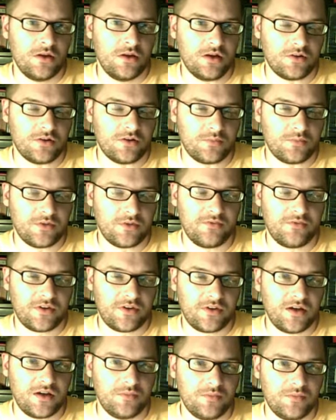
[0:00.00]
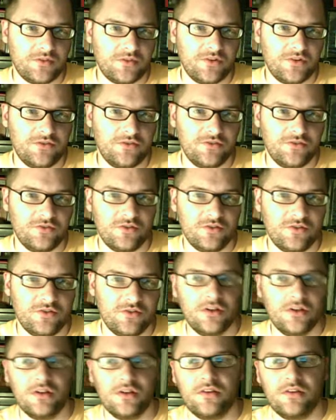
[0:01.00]
Under perfect competition,
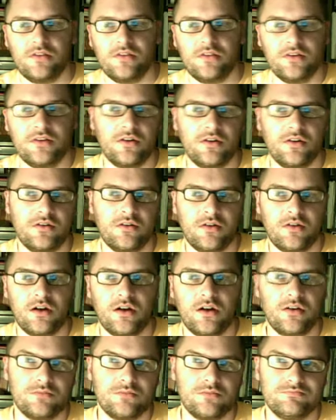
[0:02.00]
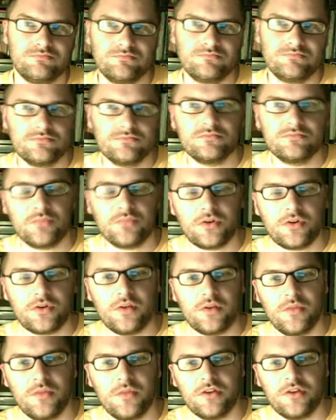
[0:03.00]
there are
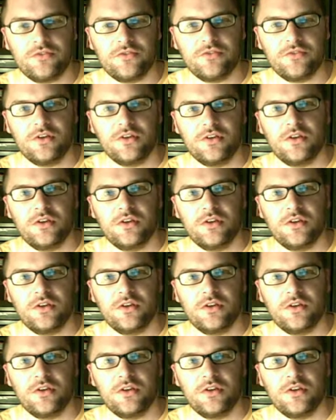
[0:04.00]
pretty much